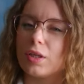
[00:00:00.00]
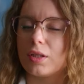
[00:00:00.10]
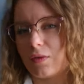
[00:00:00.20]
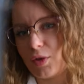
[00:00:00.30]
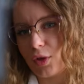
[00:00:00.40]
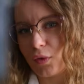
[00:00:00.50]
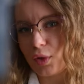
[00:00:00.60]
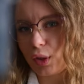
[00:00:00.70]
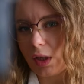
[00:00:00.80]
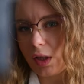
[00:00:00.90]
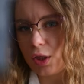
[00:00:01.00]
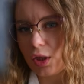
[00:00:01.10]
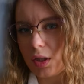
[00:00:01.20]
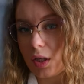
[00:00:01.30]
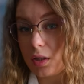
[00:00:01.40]
the part of
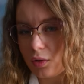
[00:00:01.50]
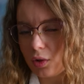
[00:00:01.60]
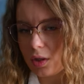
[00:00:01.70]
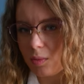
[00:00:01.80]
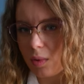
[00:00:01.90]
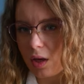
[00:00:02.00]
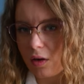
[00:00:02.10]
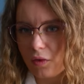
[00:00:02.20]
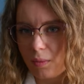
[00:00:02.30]
the newscaster